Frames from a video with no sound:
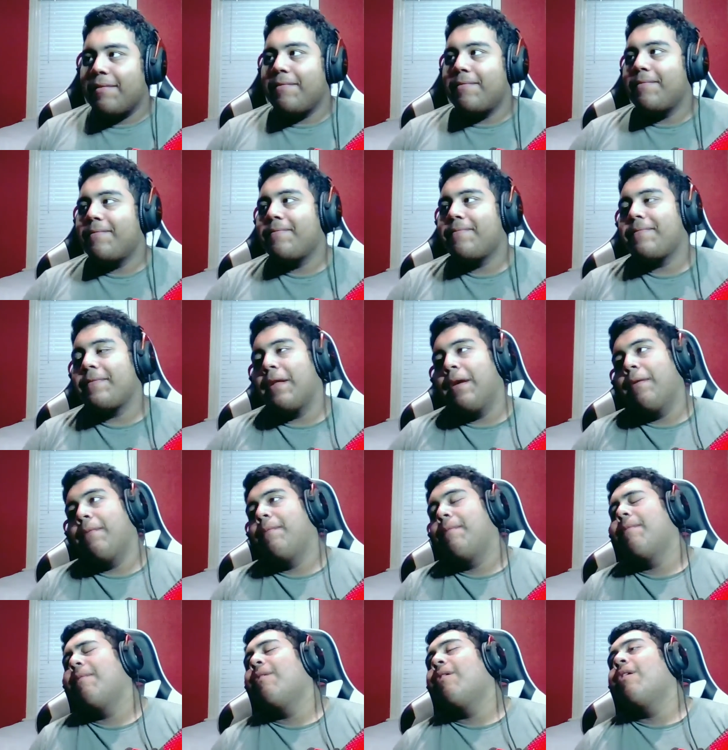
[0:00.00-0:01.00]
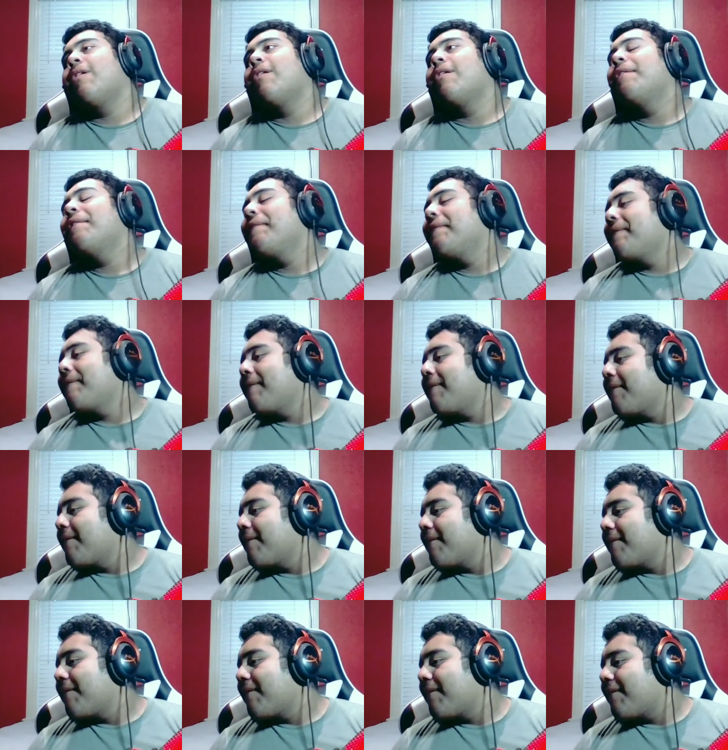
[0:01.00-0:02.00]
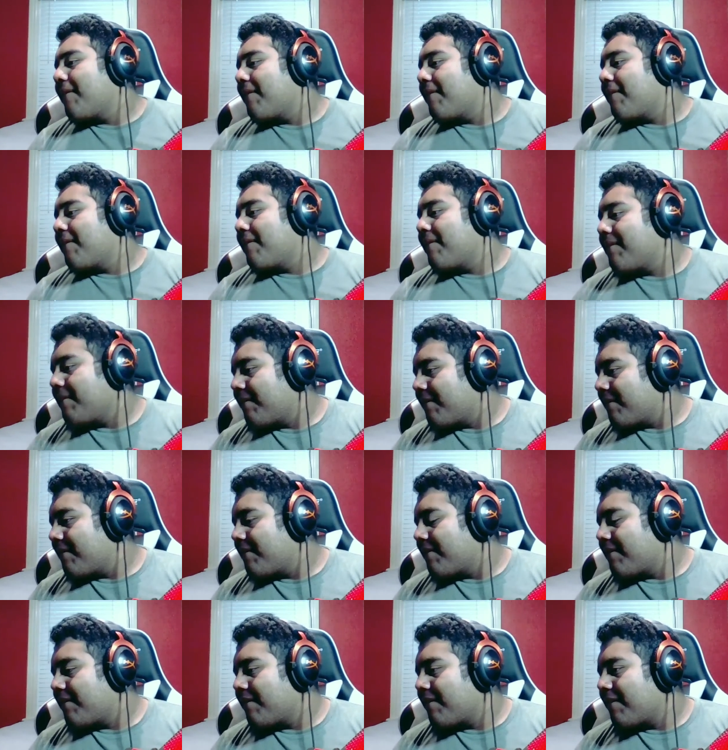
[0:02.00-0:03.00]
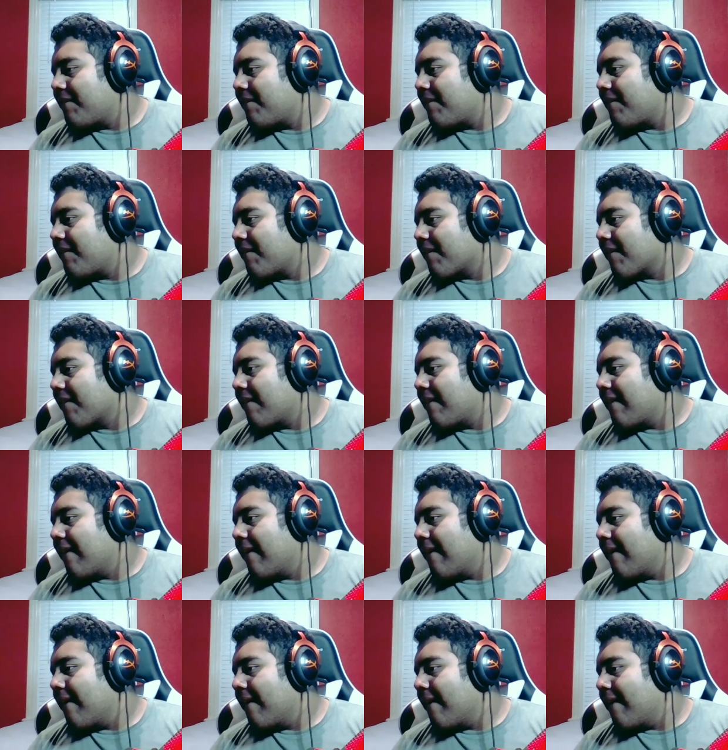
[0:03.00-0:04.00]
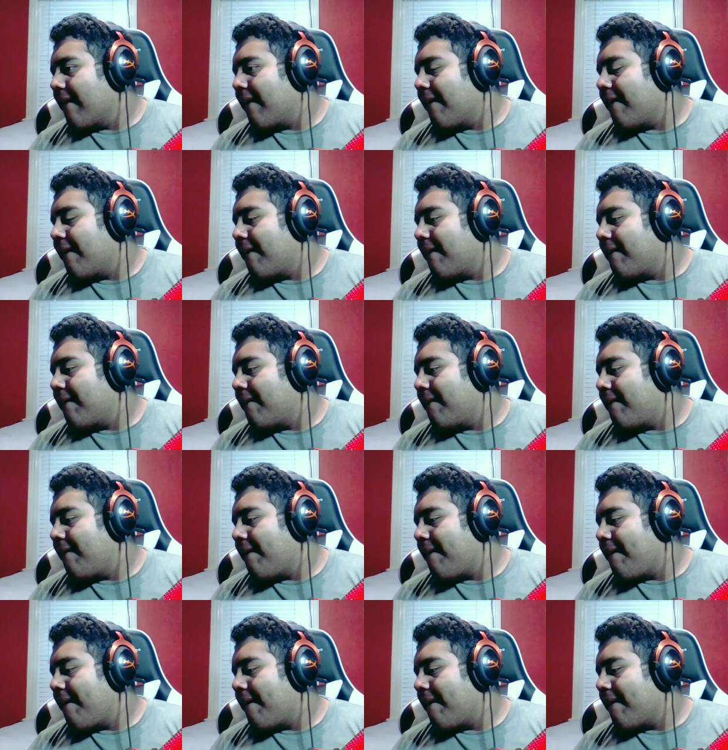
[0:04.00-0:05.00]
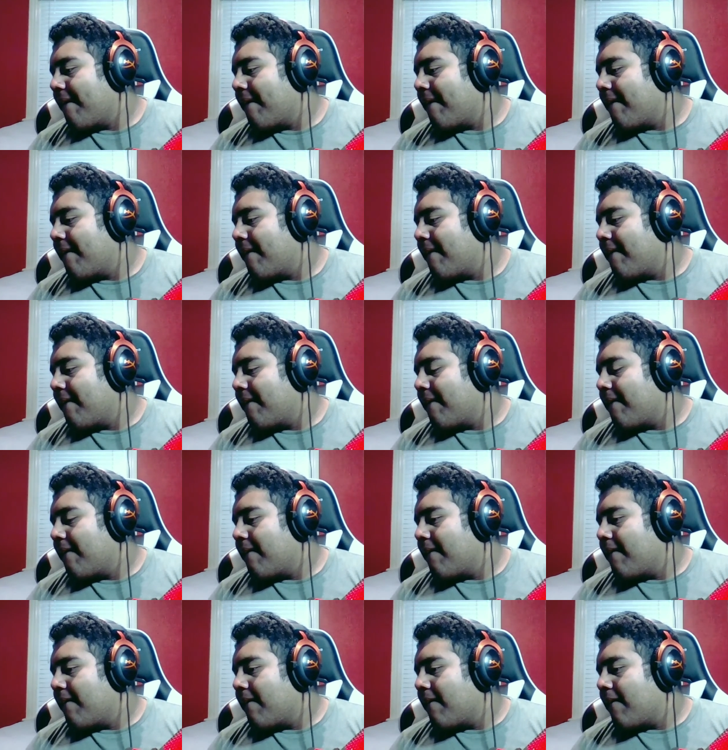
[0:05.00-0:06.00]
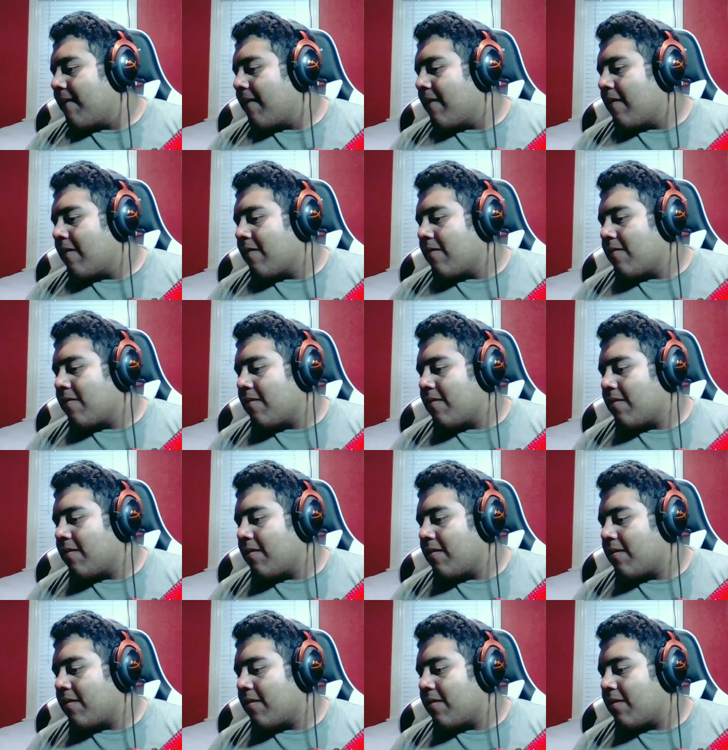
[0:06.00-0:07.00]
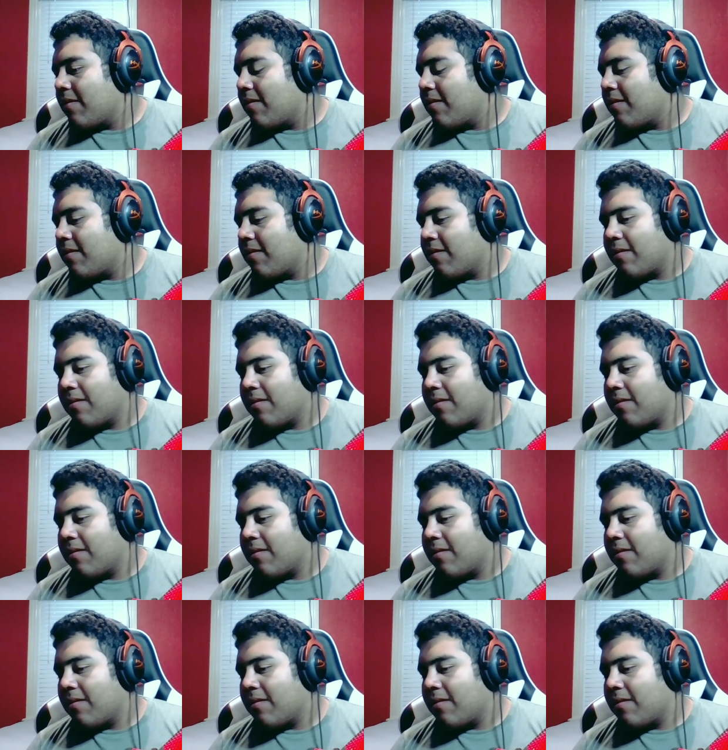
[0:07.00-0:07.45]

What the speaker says: [no speech]